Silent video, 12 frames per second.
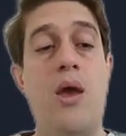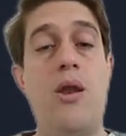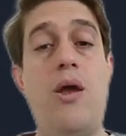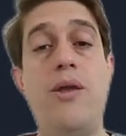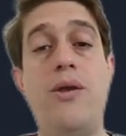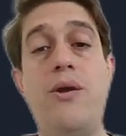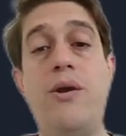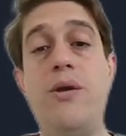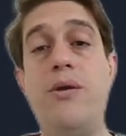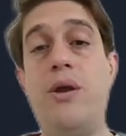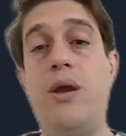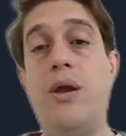
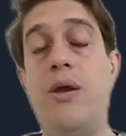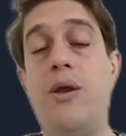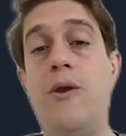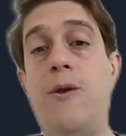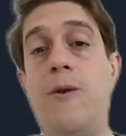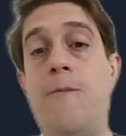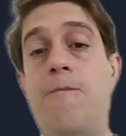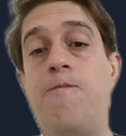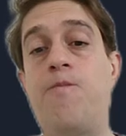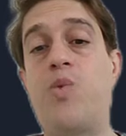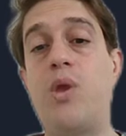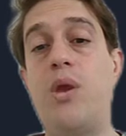Another
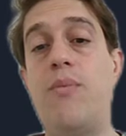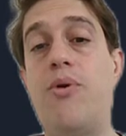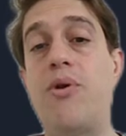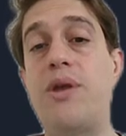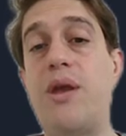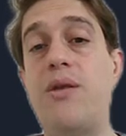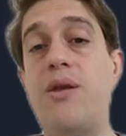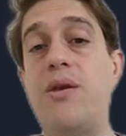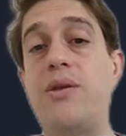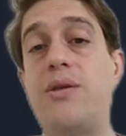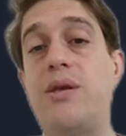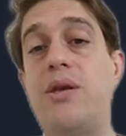important
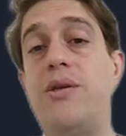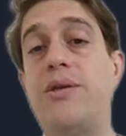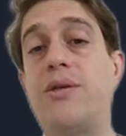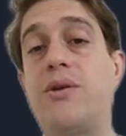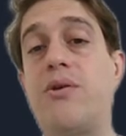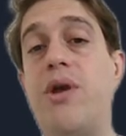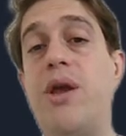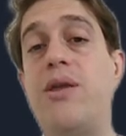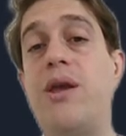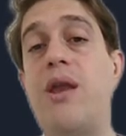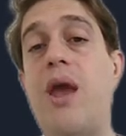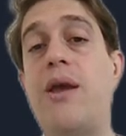thing is
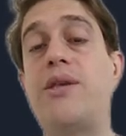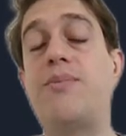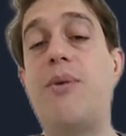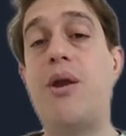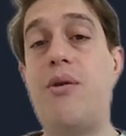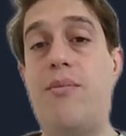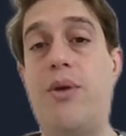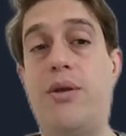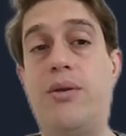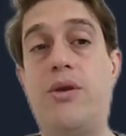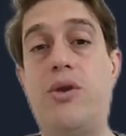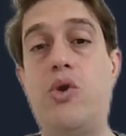create an
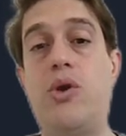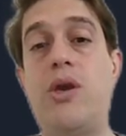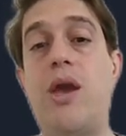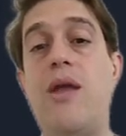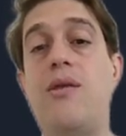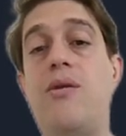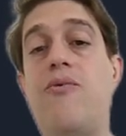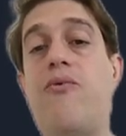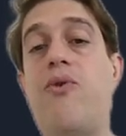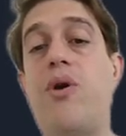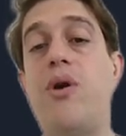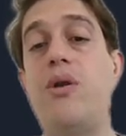experiment. You can
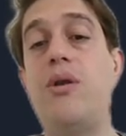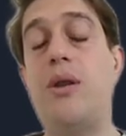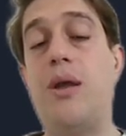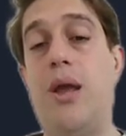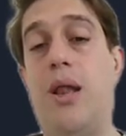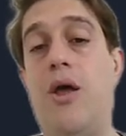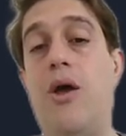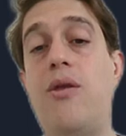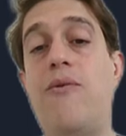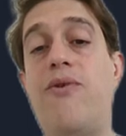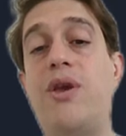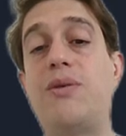define a
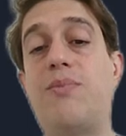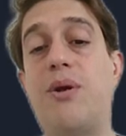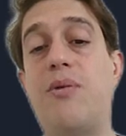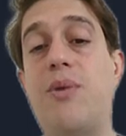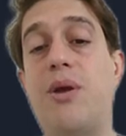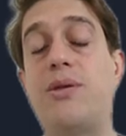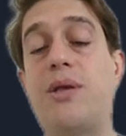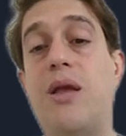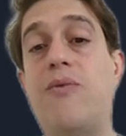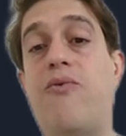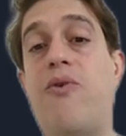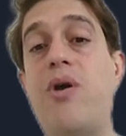lot of experiments
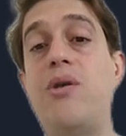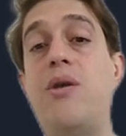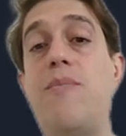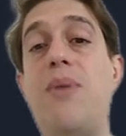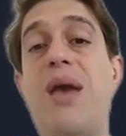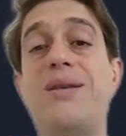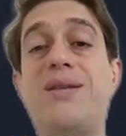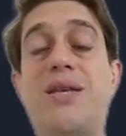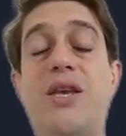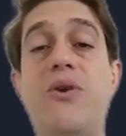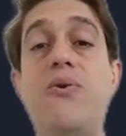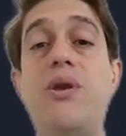and find the
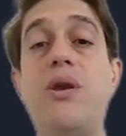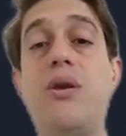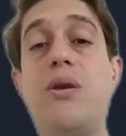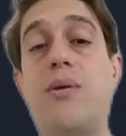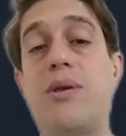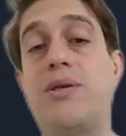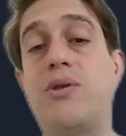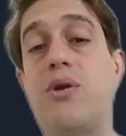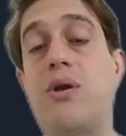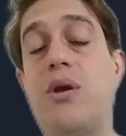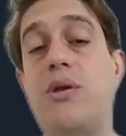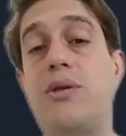best tuning
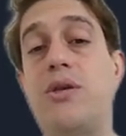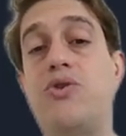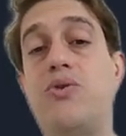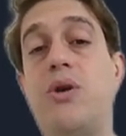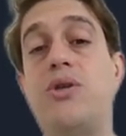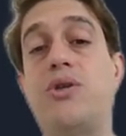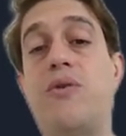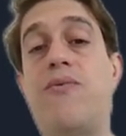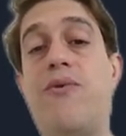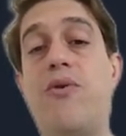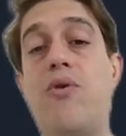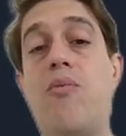situation
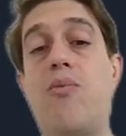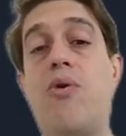for your